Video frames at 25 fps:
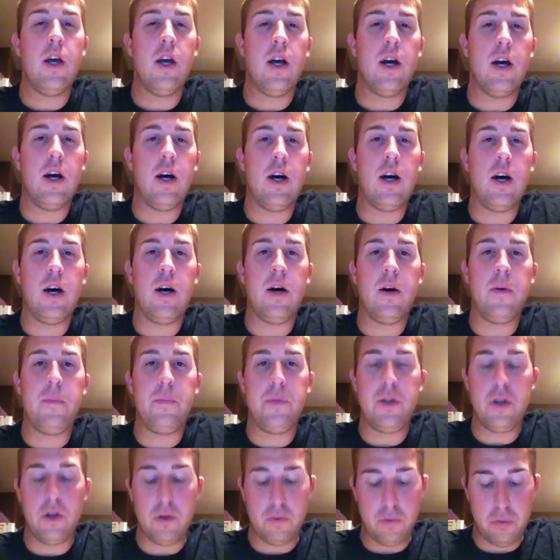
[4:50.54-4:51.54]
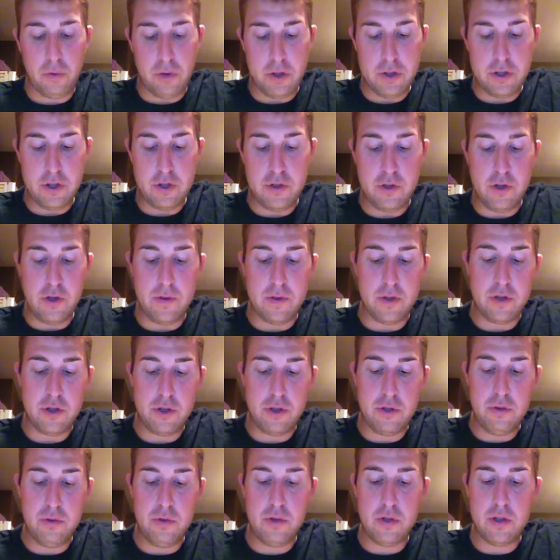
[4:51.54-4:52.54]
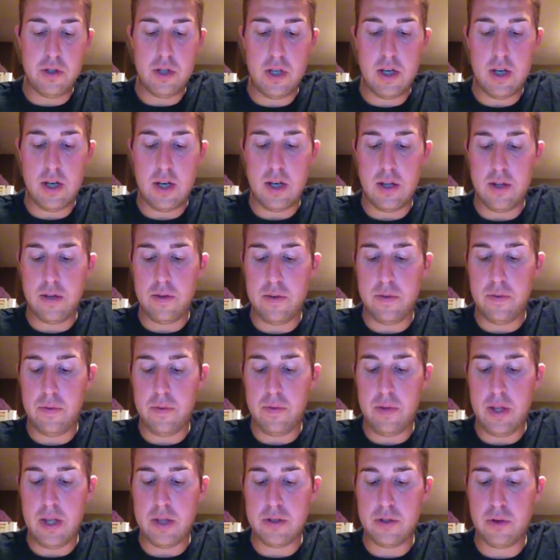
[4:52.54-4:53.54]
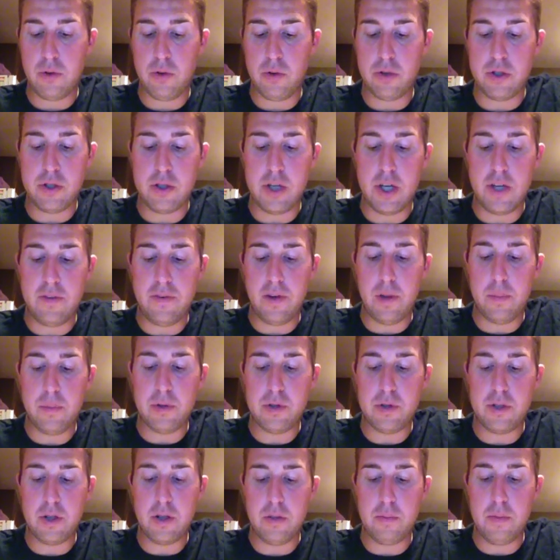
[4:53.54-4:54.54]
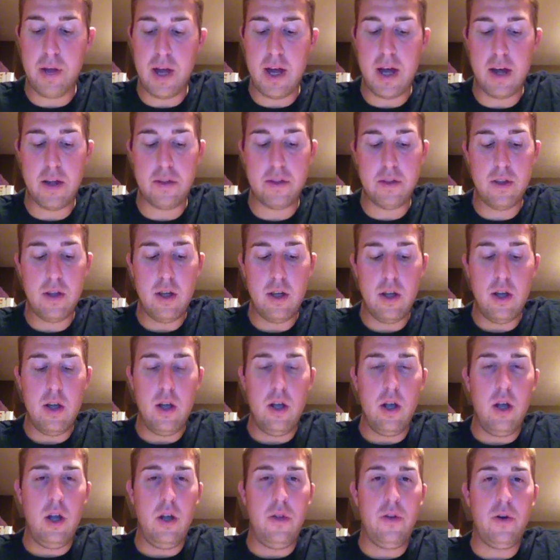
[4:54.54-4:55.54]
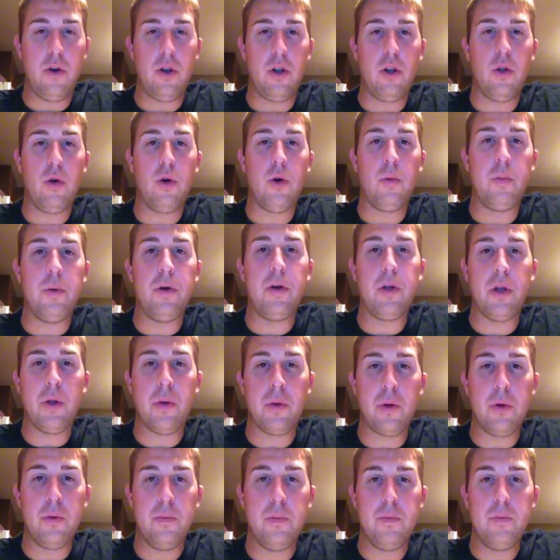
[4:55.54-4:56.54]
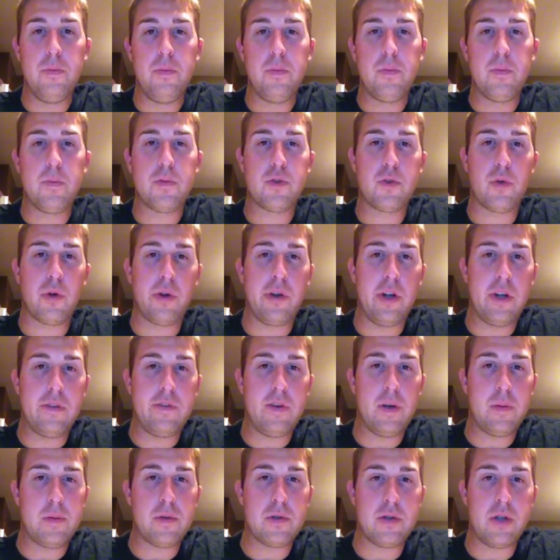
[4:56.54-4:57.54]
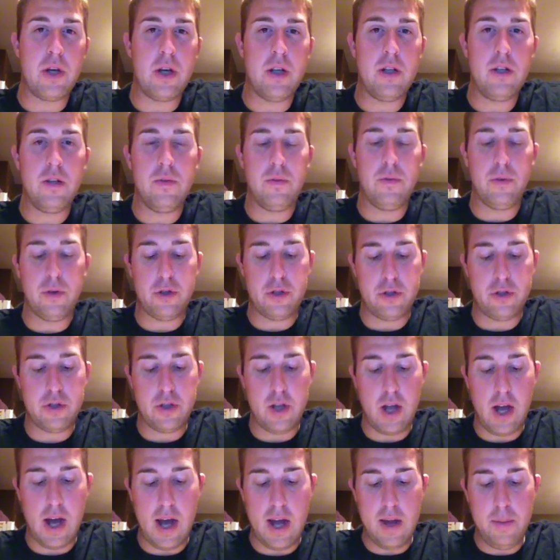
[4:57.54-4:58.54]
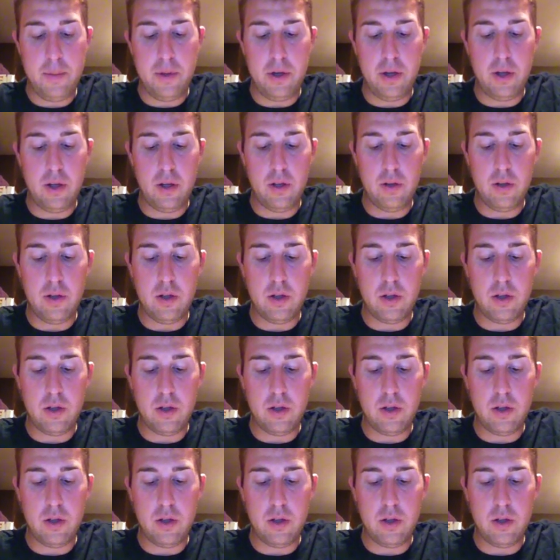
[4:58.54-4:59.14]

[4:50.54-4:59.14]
For instance, you have a student that scores a 95% in math. They're in a low ability group, scoring 95%, versus a high ability